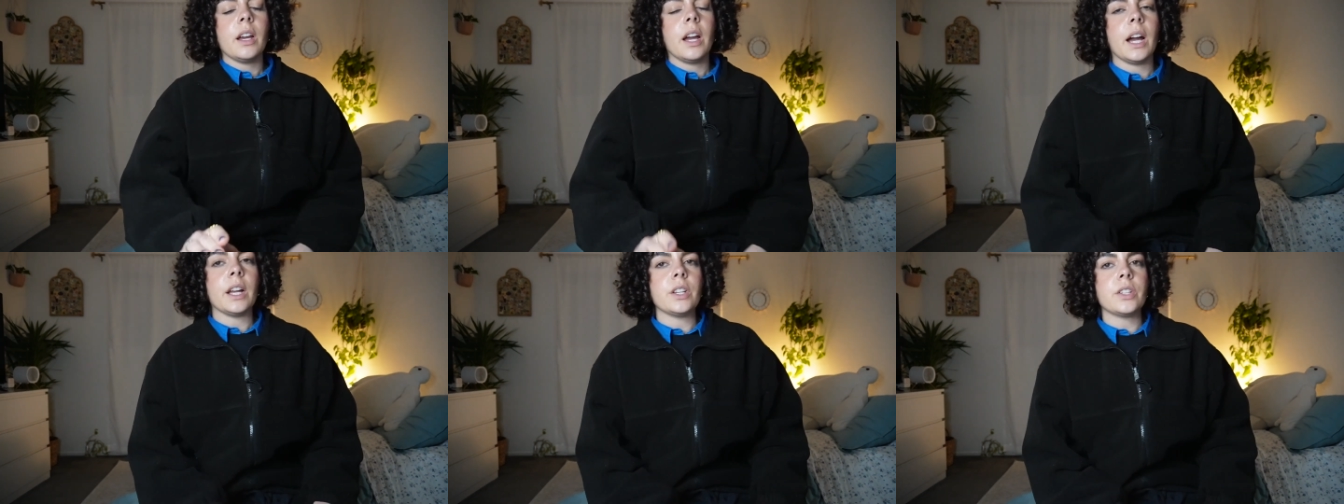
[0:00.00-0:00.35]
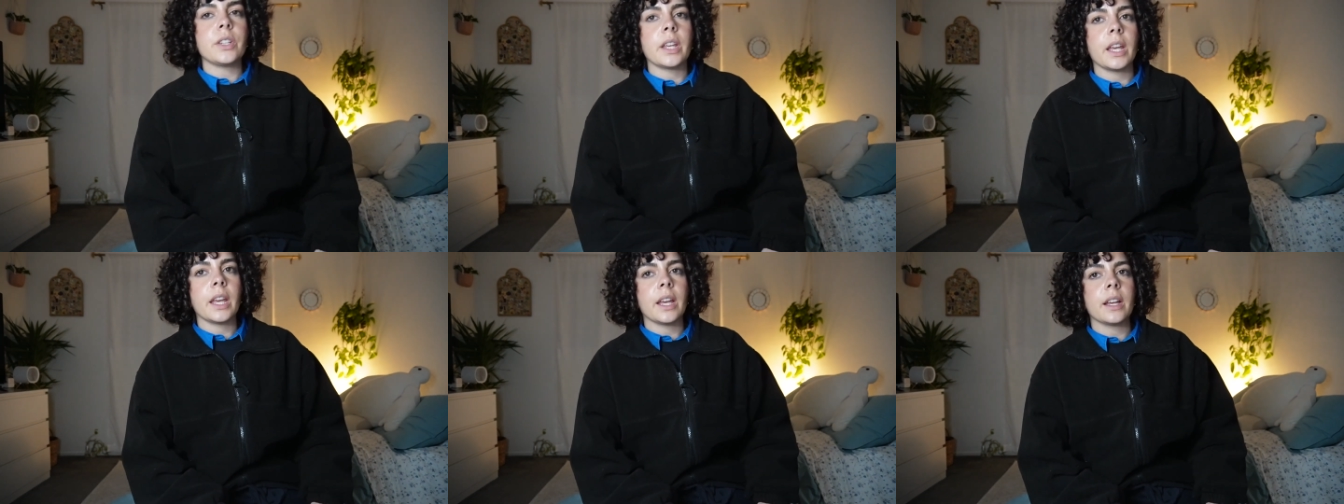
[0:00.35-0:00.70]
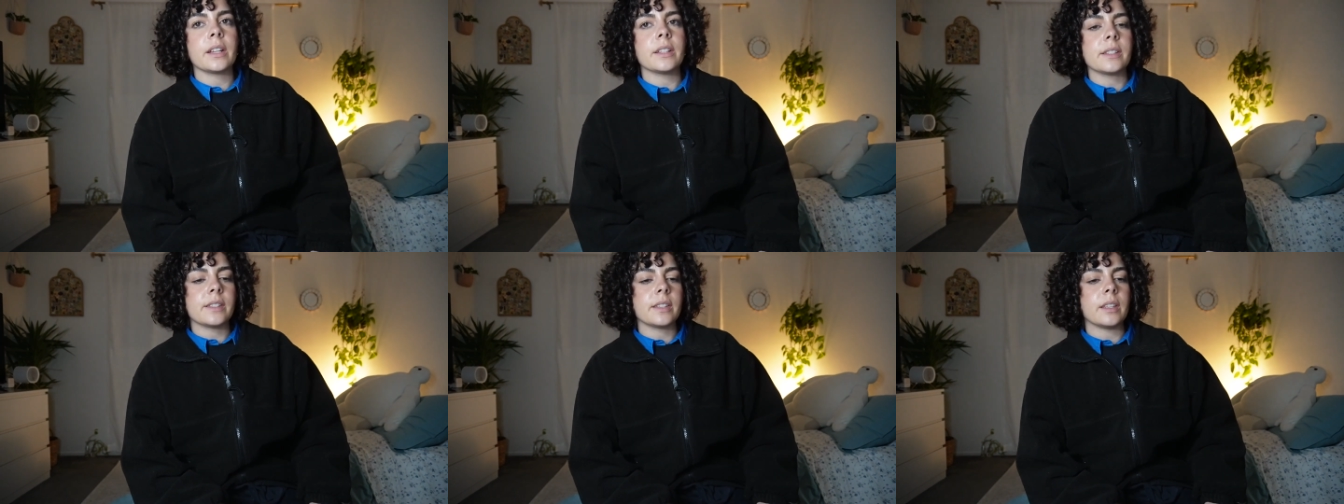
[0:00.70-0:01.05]
I just
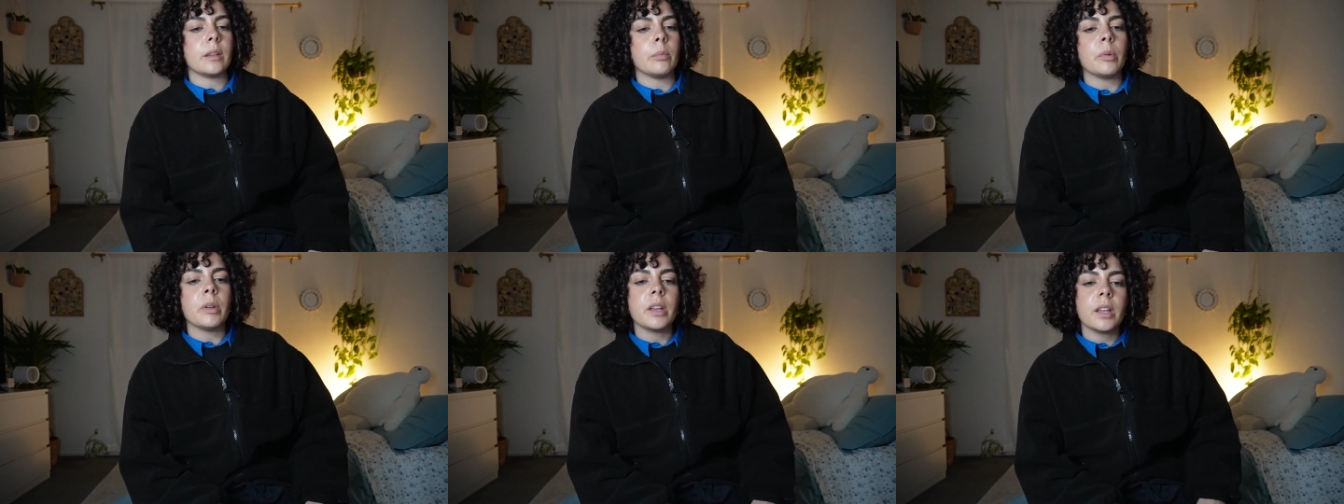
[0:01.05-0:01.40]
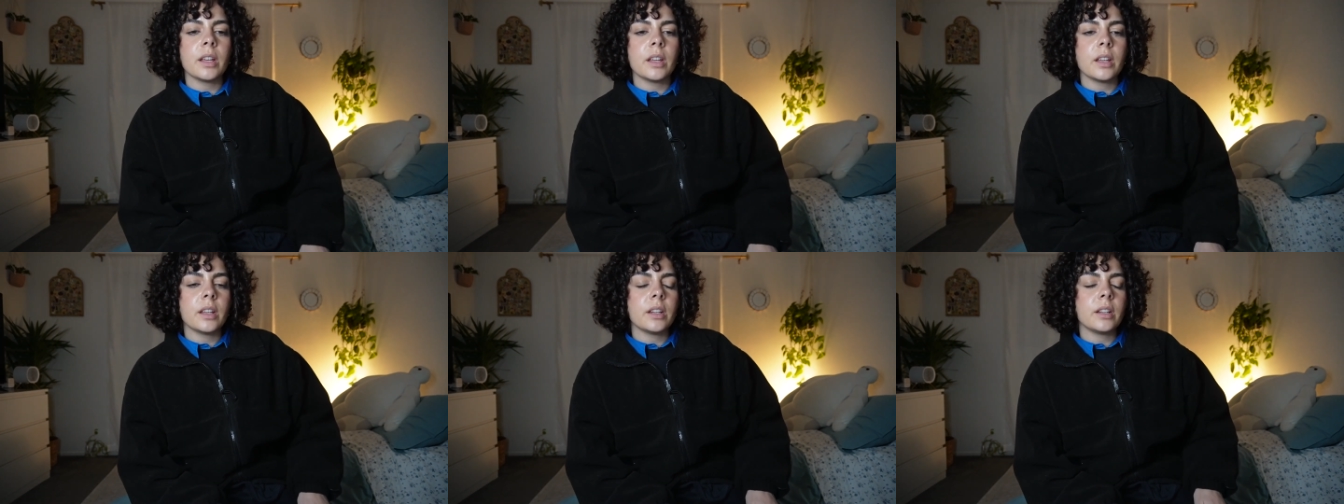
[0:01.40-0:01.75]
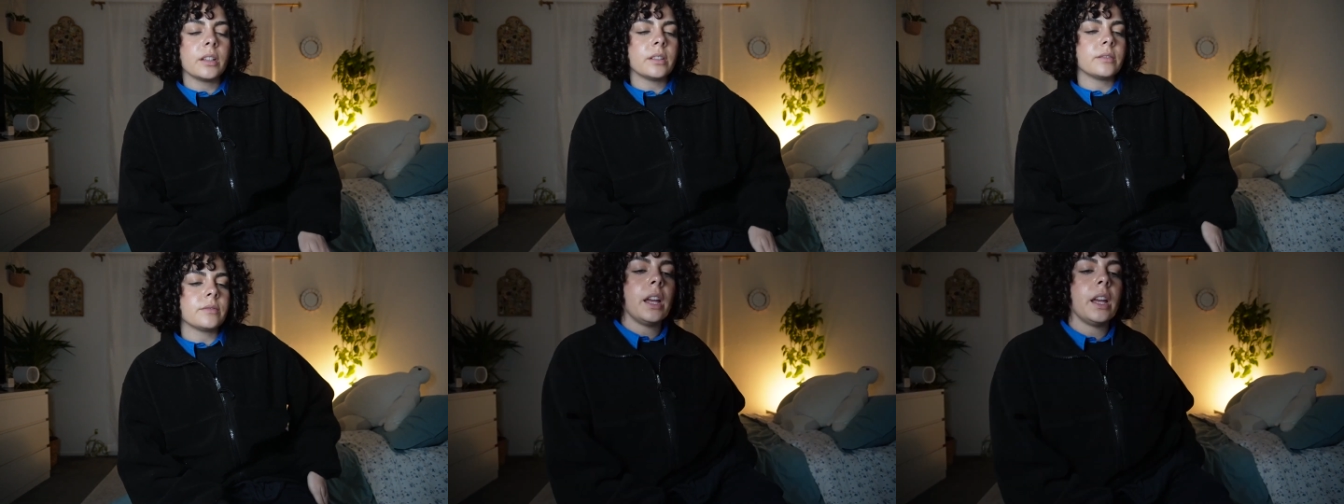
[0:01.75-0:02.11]
can't sleep
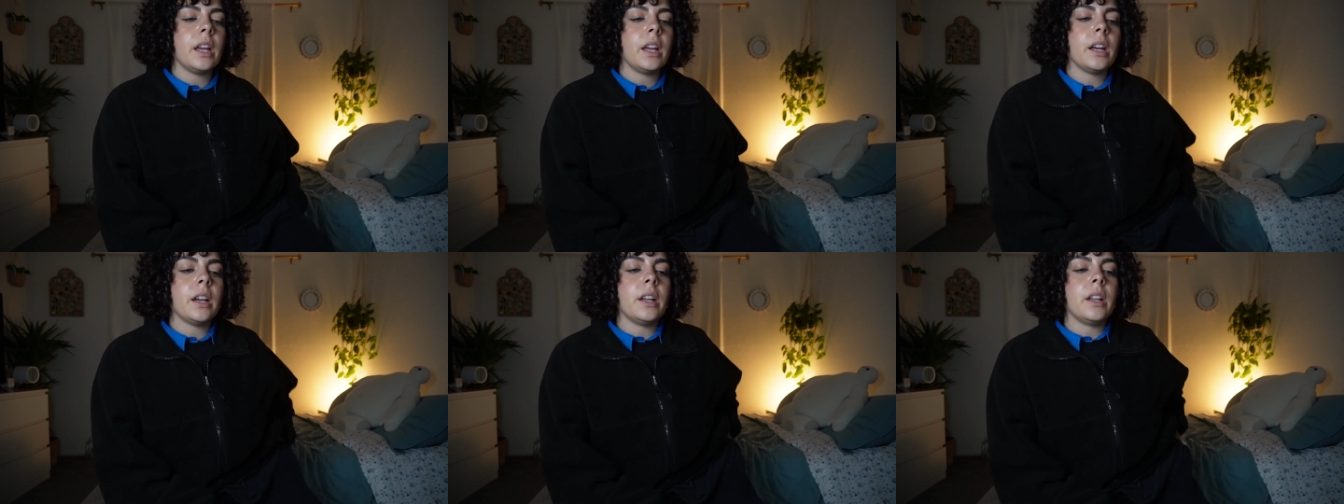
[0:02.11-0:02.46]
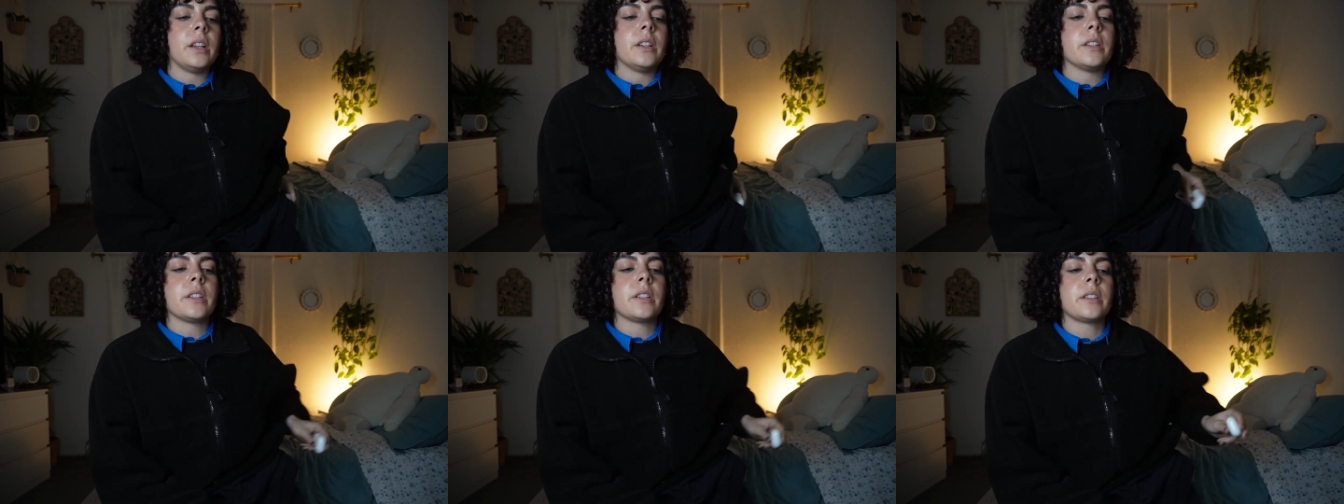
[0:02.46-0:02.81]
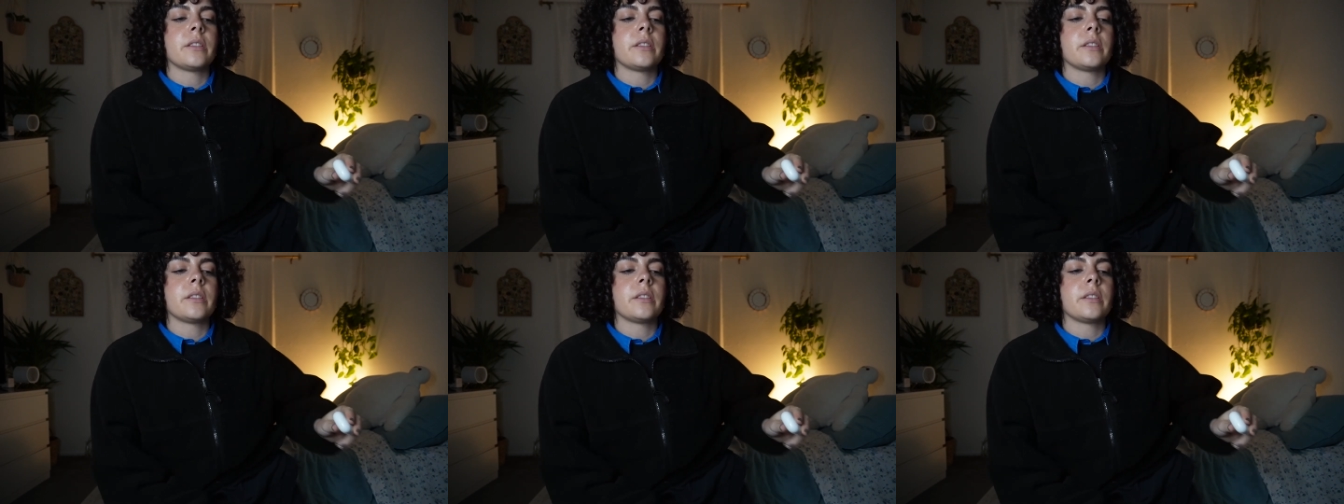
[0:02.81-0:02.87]
in, and